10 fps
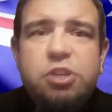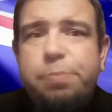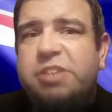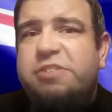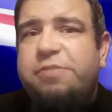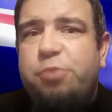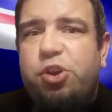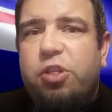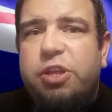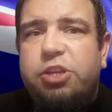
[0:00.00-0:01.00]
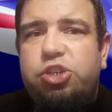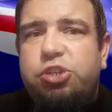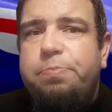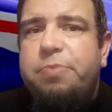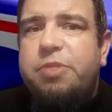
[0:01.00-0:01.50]
To the best of my
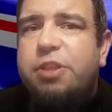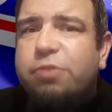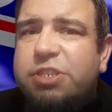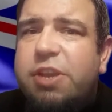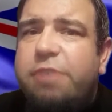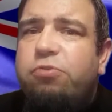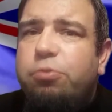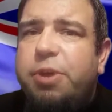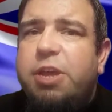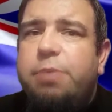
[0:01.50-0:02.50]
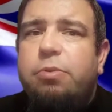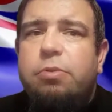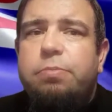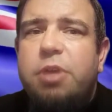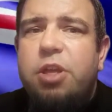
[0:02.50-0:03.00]
knowledge, there are several
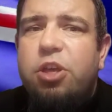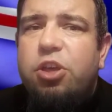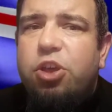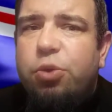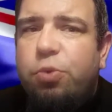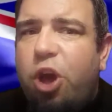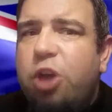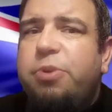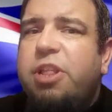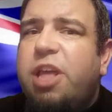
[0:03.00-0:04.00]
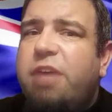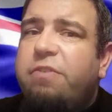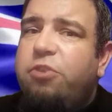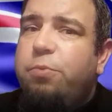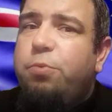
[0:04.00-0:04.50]
people who openly have
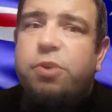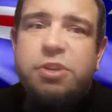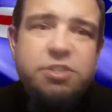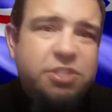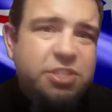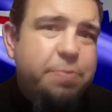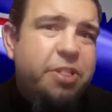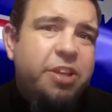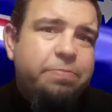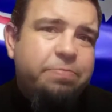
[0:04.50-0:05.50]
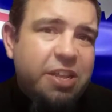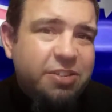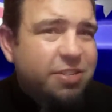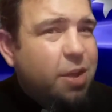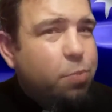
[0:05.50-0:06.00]
a viewpoint similar,
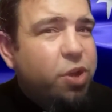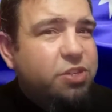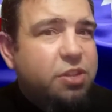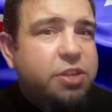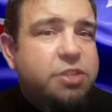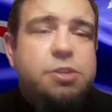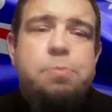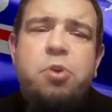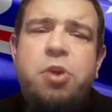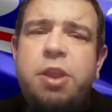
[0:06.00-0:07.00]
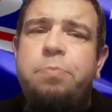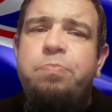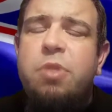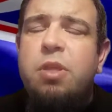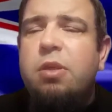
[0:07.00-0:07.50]
in some ways at least, to mine,
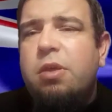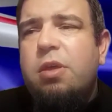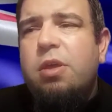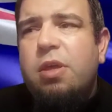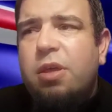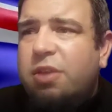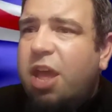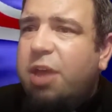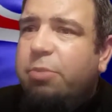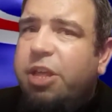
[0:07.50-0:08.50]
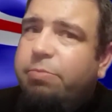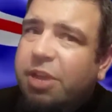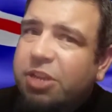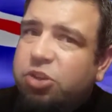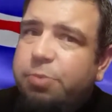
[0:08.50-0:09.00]

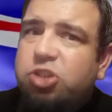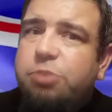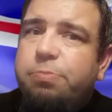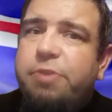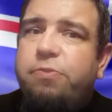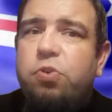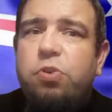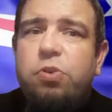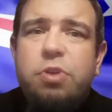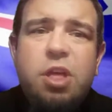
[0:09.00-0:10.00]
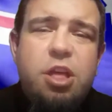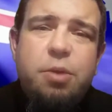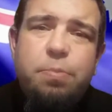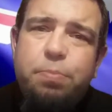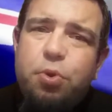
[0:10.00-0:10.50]
namely, as I mentioned before,
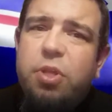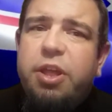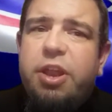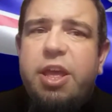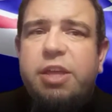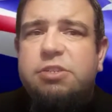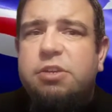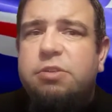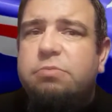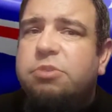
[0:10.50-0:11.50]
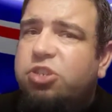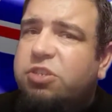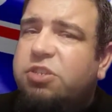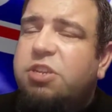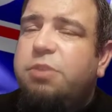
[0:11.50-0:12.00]
Pauline Hanson,
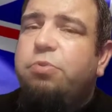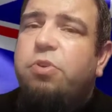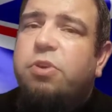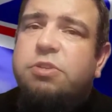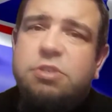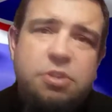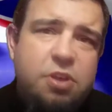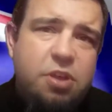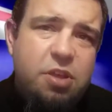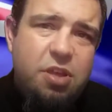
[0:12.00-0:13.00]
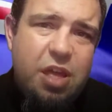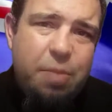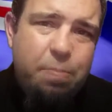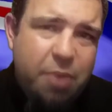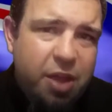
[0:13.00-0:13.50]
Jacinta Price,
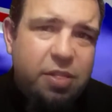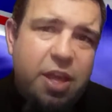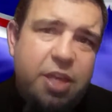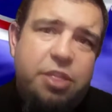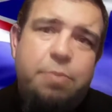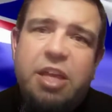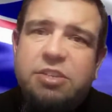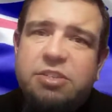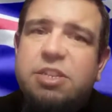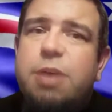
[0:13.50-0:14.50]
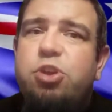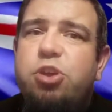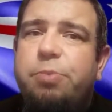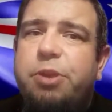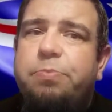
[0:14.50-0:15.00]
Mark Latham and Sam
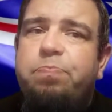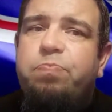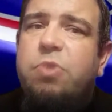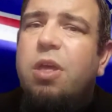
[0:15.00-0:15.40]
Newman.